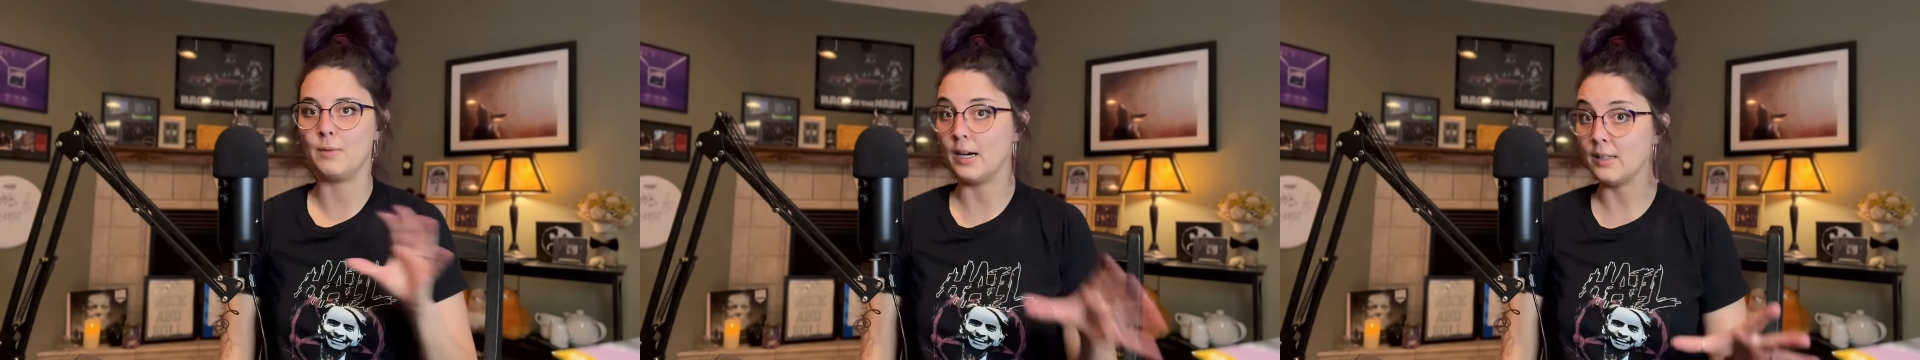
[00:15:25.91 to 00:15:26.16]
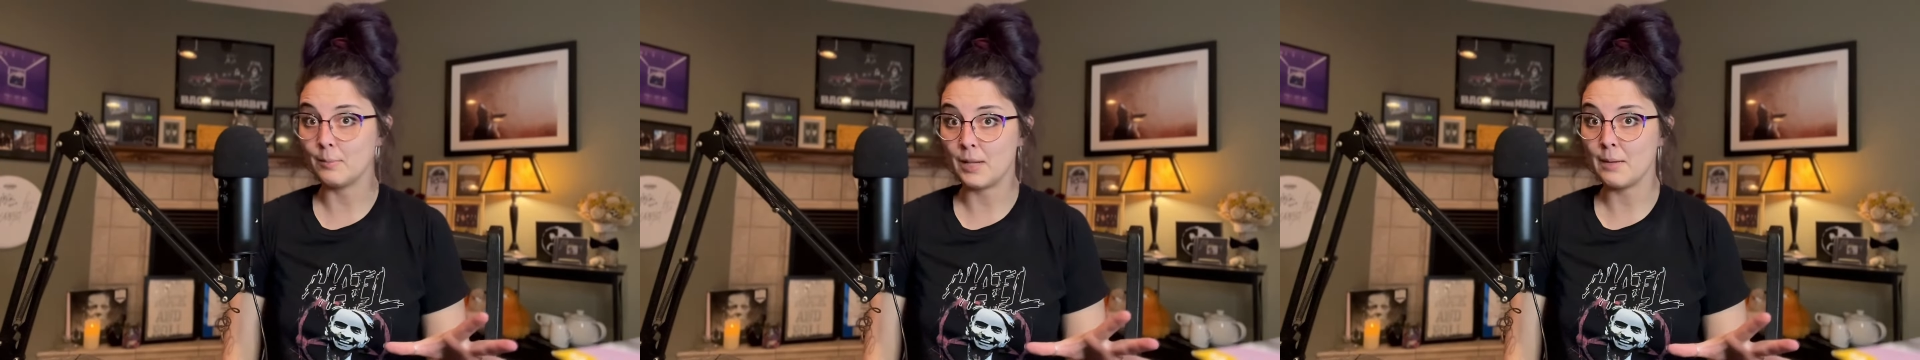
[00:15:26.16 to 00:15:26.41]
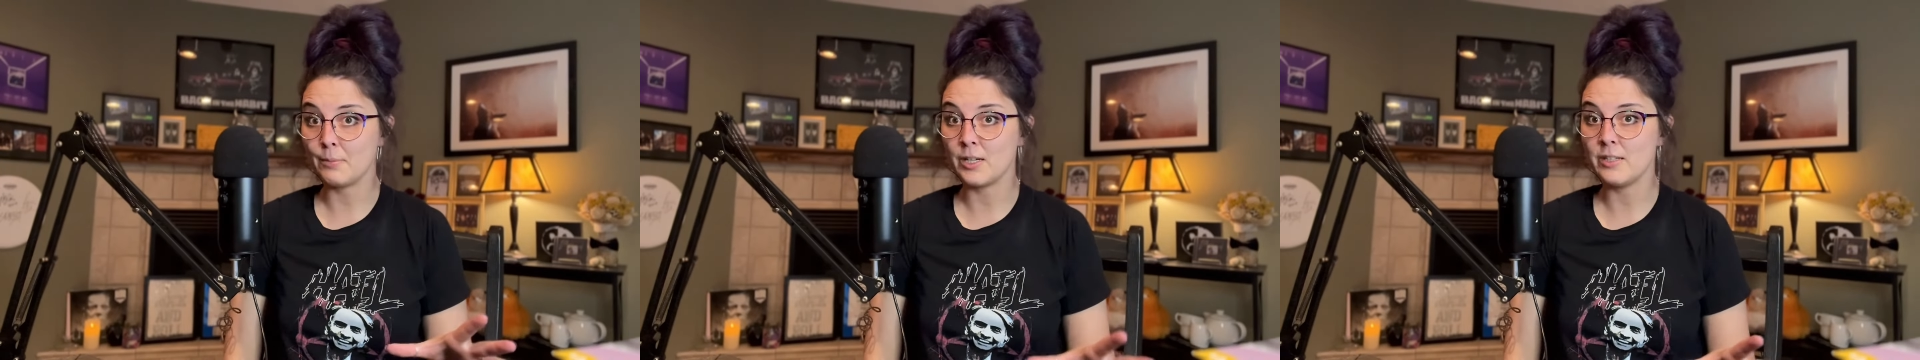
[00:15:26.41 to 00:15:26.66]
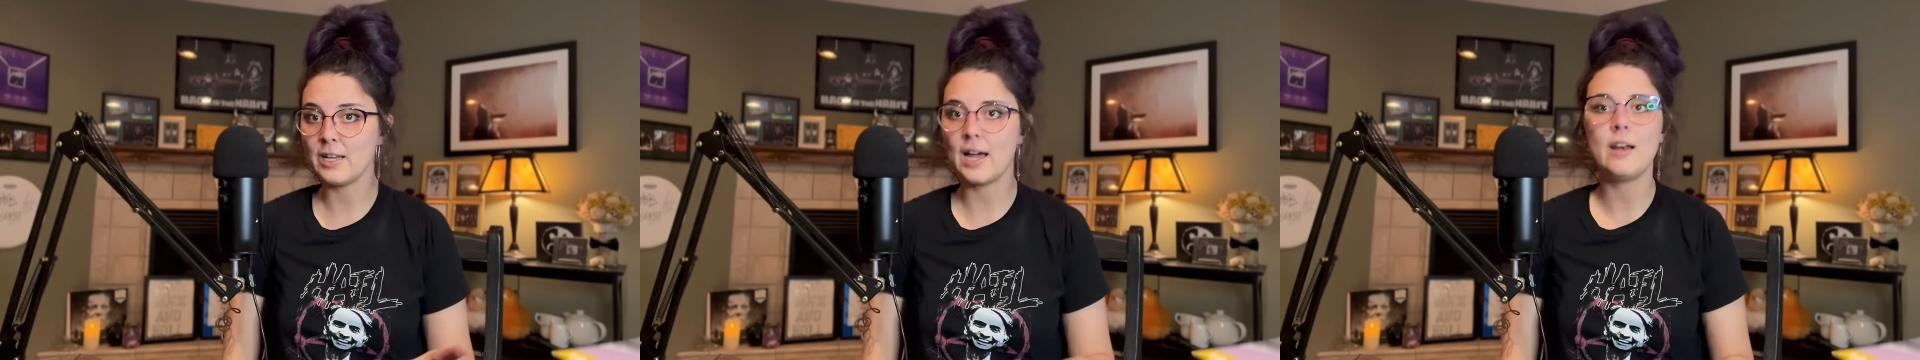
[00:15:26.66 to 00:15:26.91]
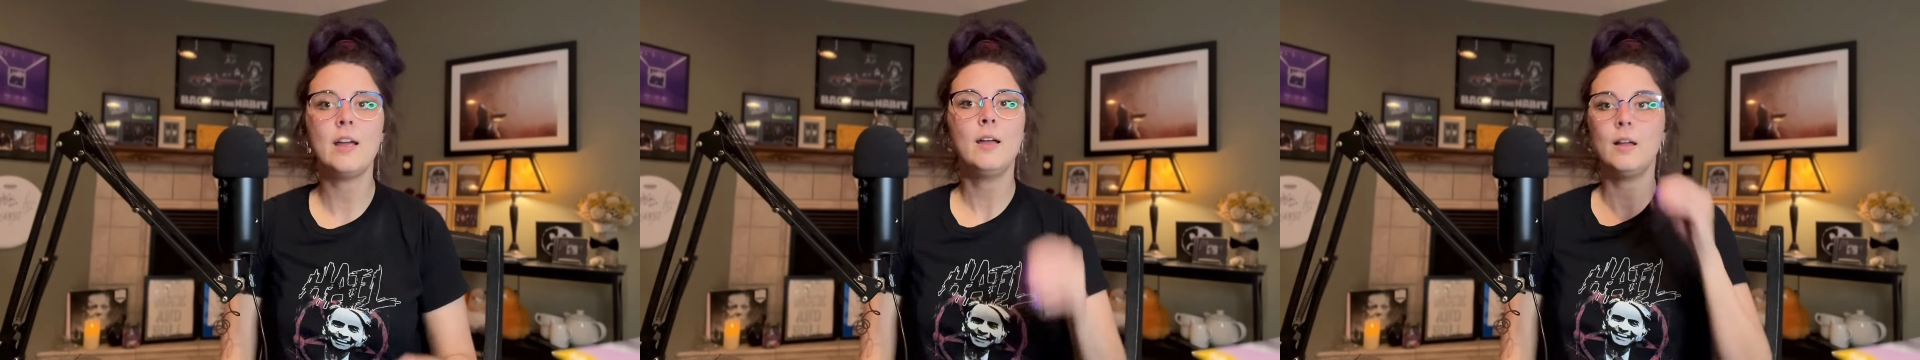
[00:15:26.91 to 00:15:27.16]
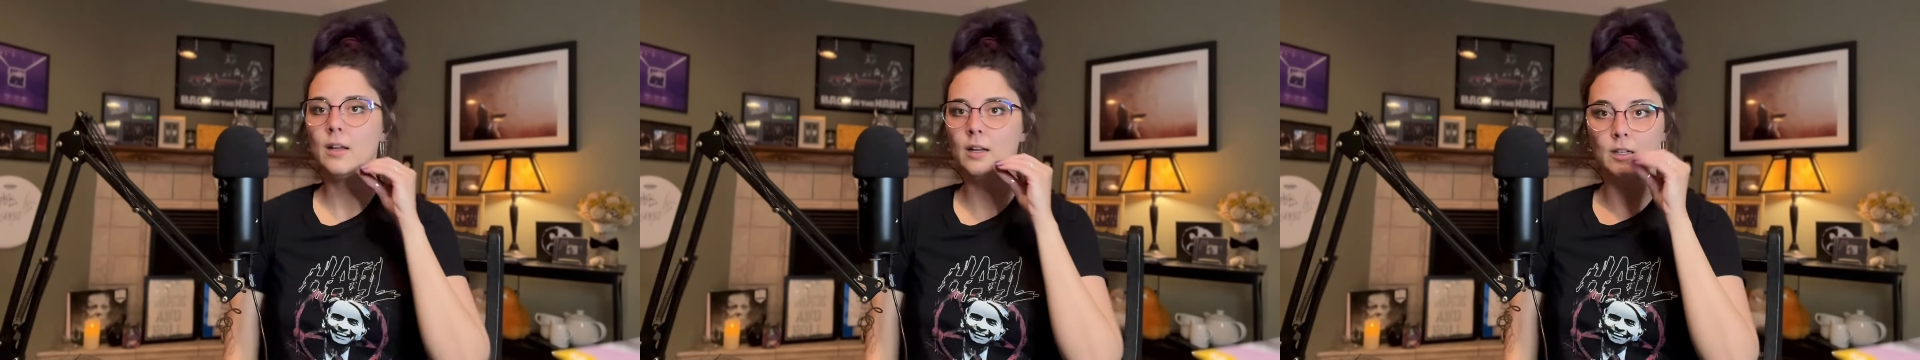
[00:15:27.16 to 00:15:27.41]
read The Blind Prince yet,
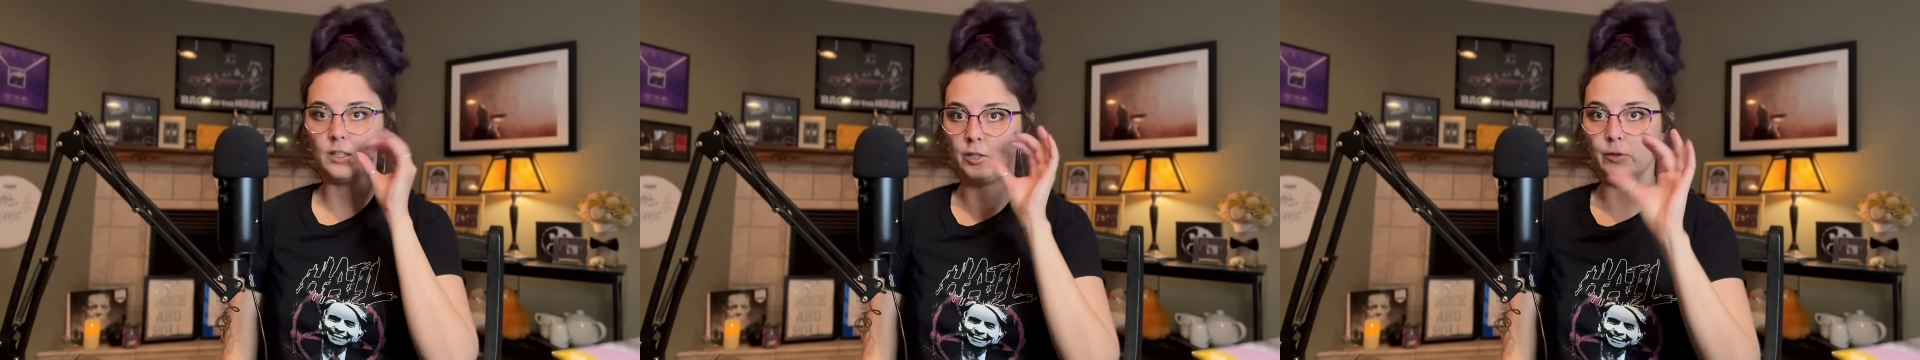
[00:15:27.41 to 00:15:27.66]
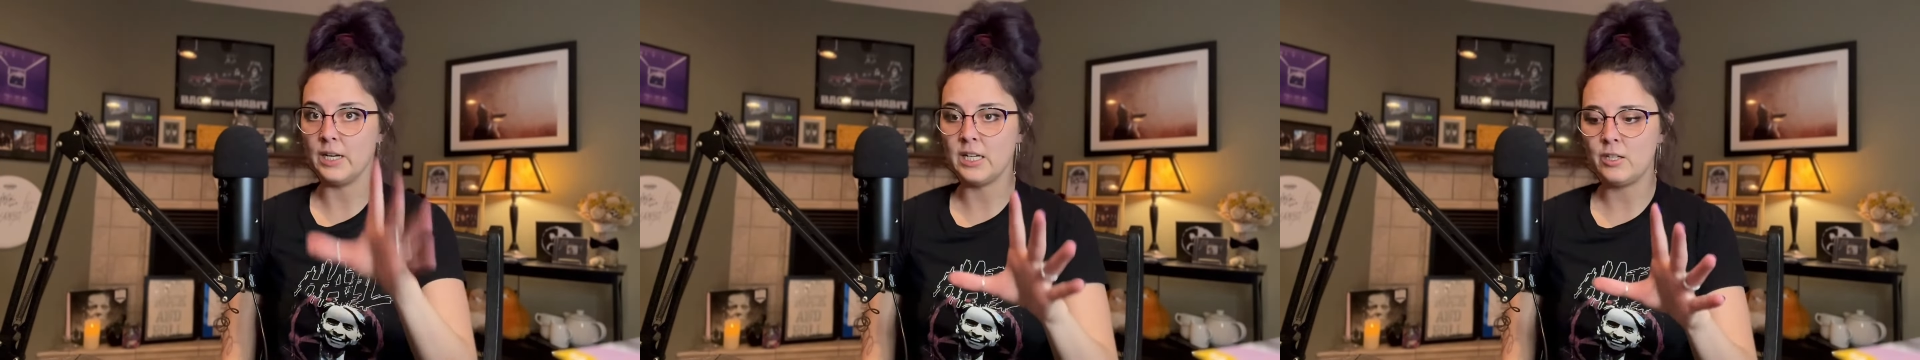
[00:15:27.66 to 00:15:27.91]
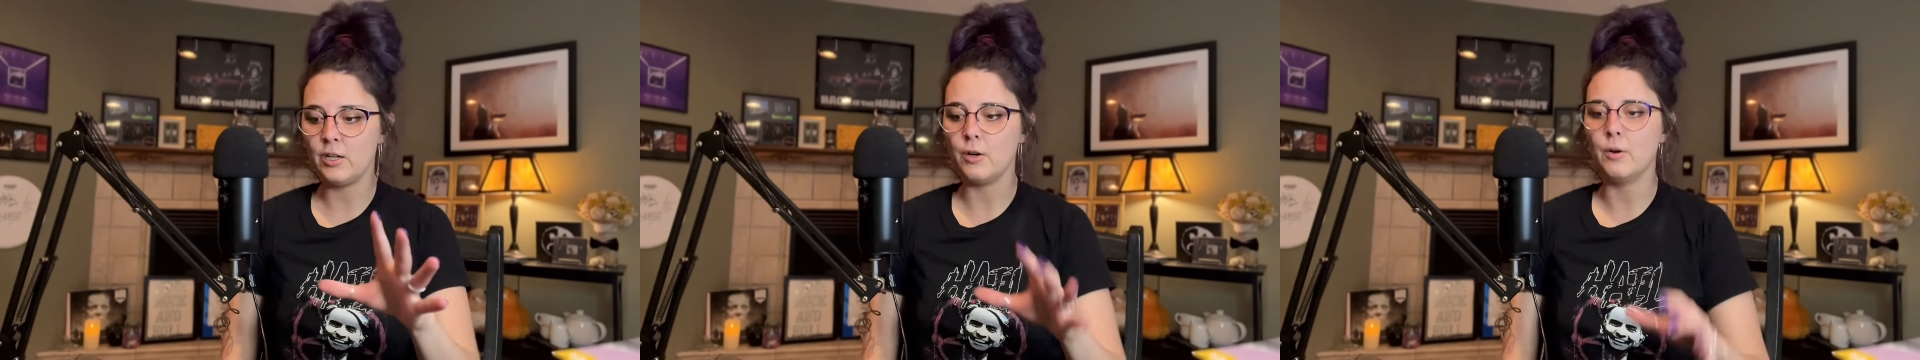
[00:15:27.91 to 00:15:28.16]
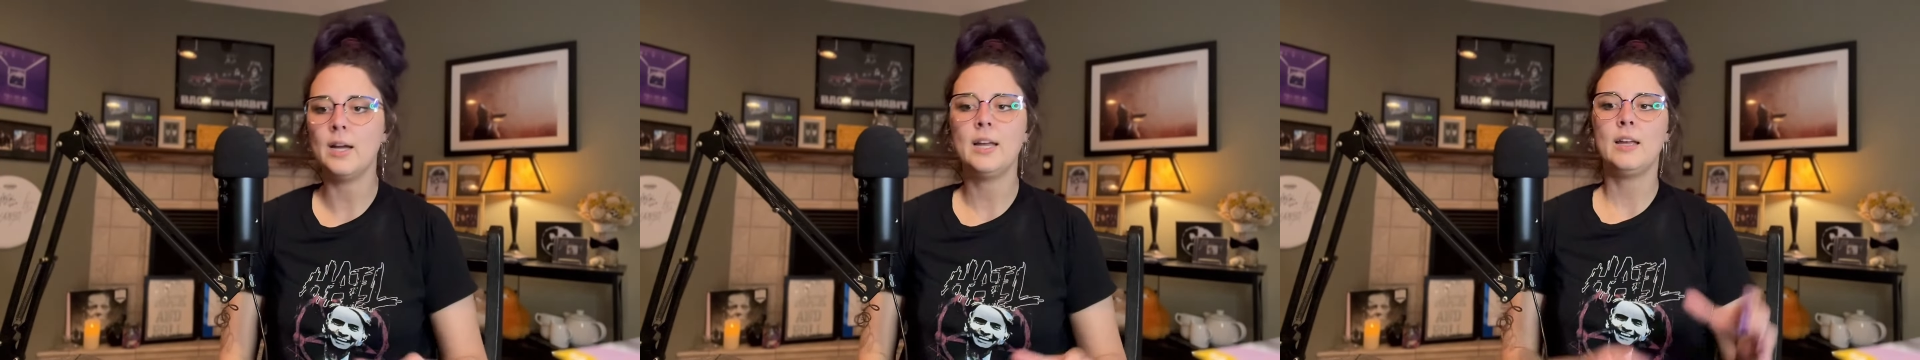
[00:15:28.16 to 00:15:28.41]
you need to.